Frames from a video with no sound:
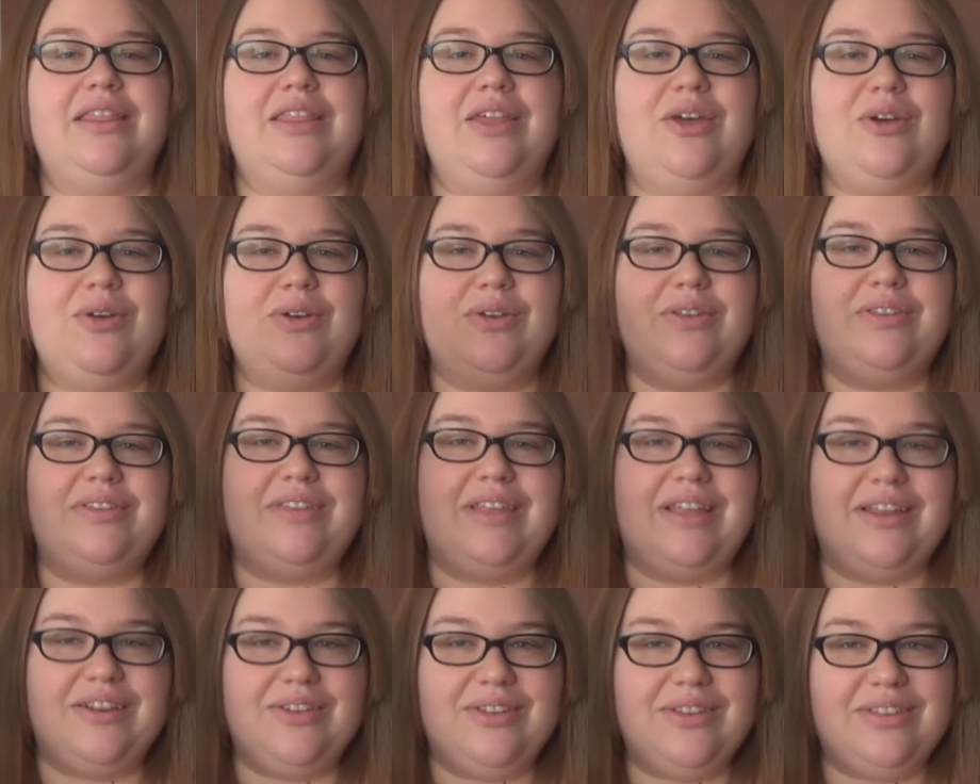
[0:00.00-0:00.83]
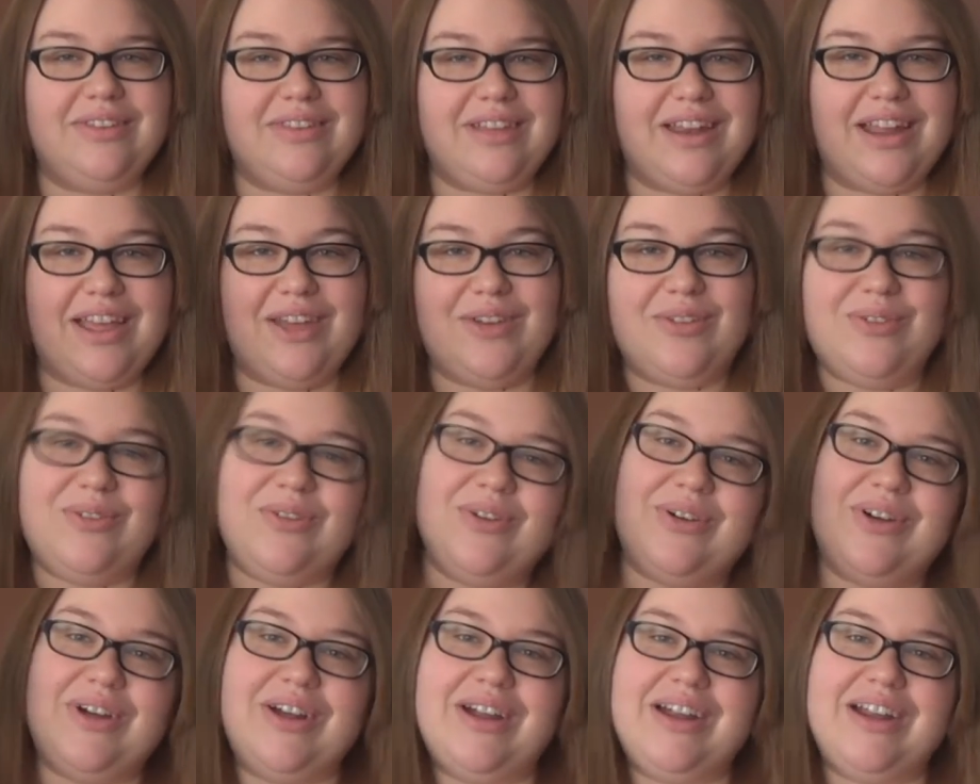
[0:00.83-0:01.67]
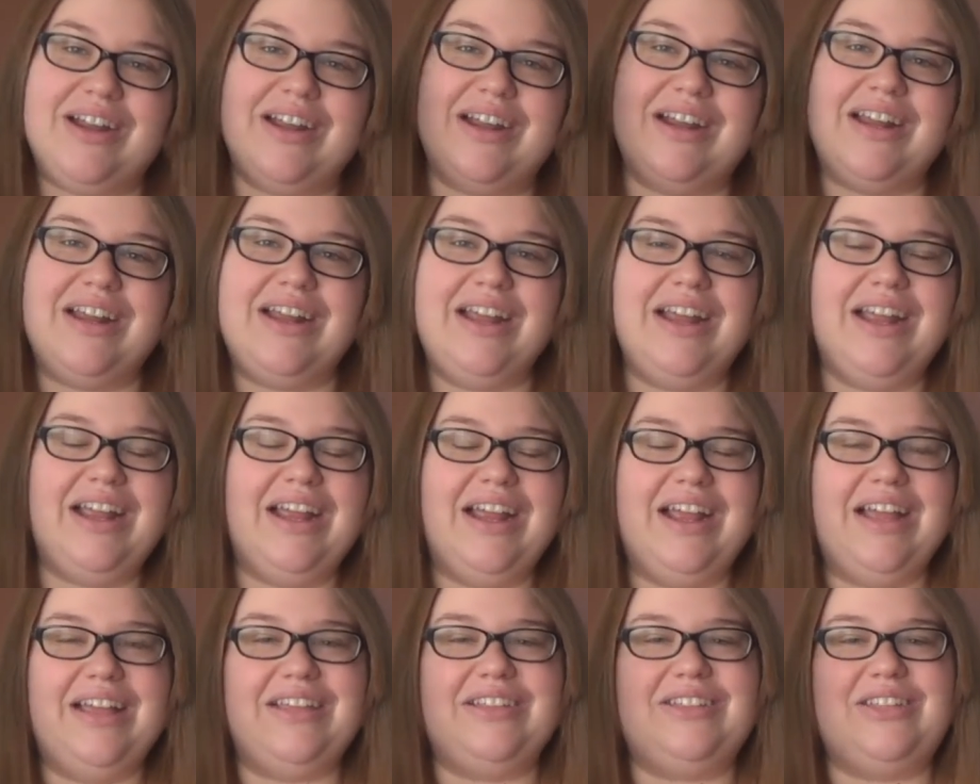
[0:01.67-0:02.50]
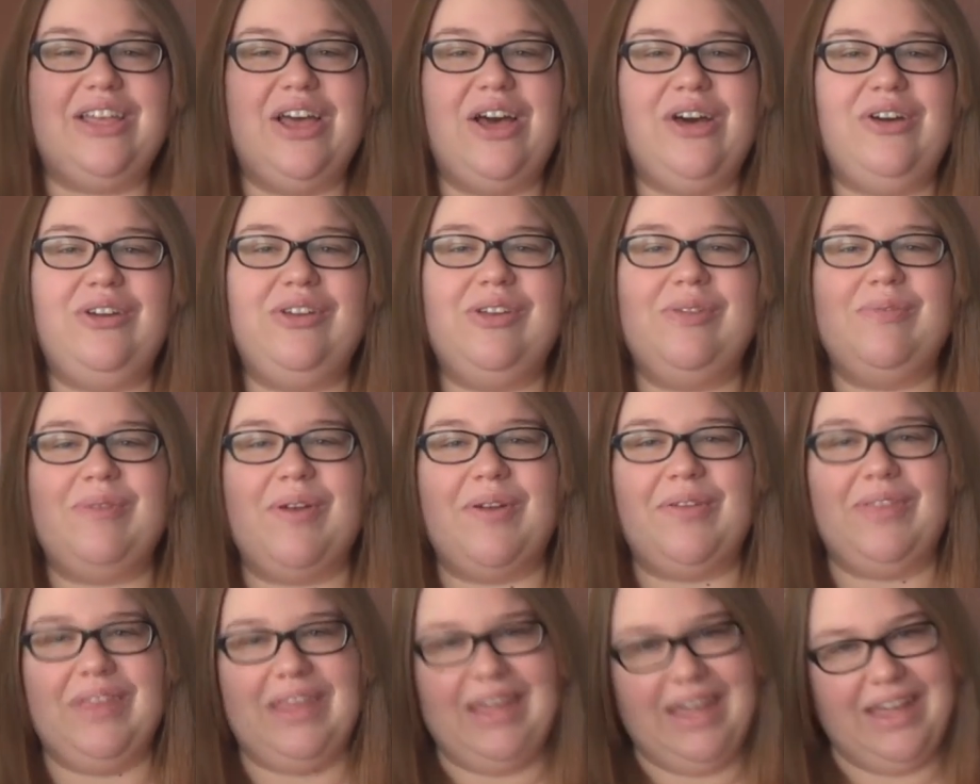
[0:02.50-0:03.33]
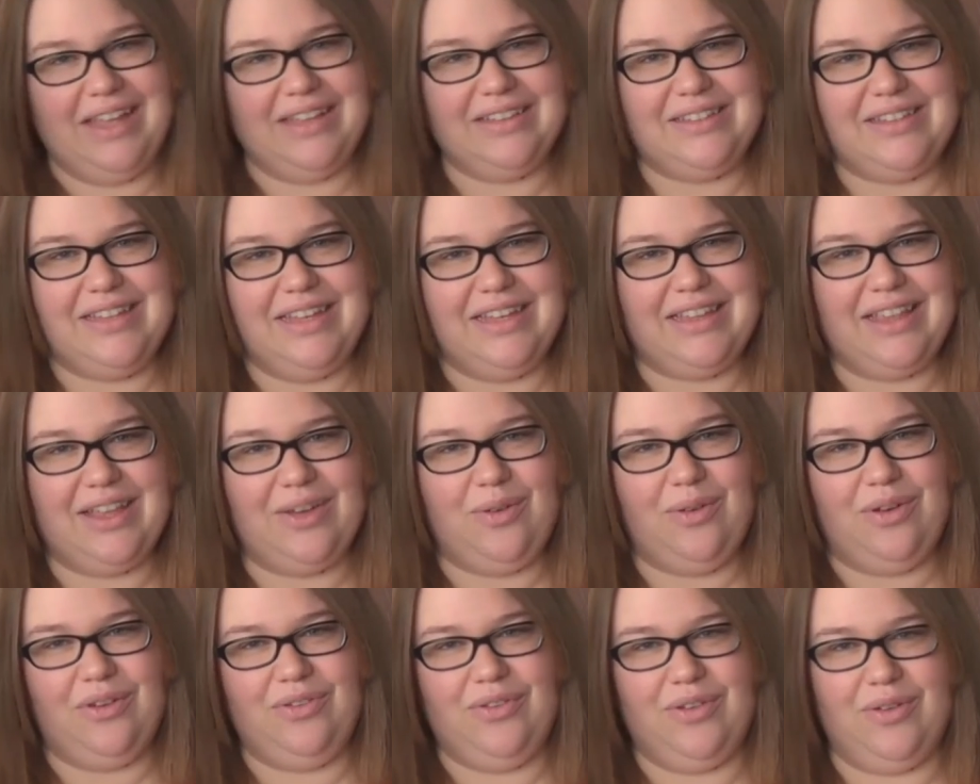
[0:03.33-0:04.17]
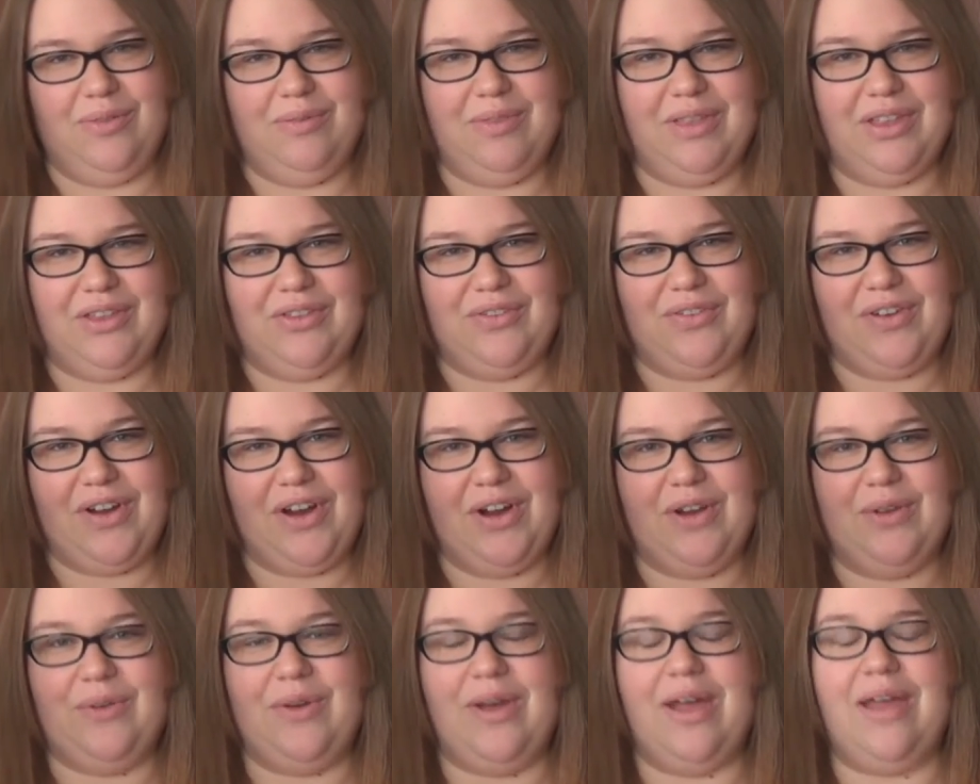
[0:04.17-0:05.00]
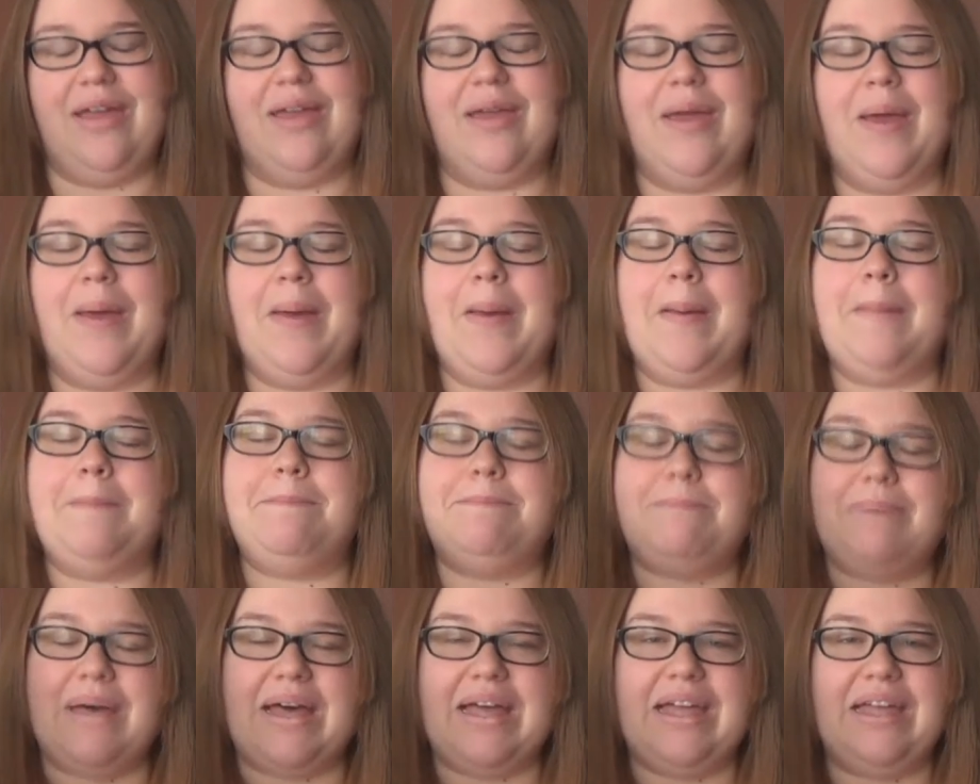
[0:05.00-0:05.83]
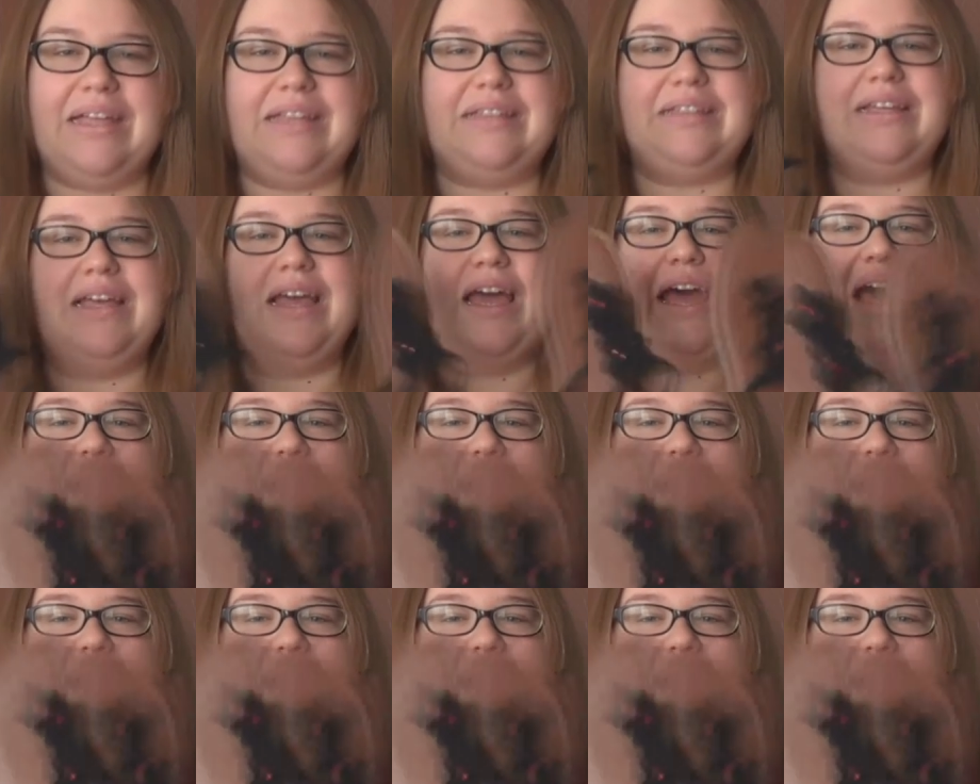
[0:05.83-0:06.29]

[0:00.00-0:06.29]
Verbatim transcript: those sandals that I wore. So you probably can't see it that well from this far away, but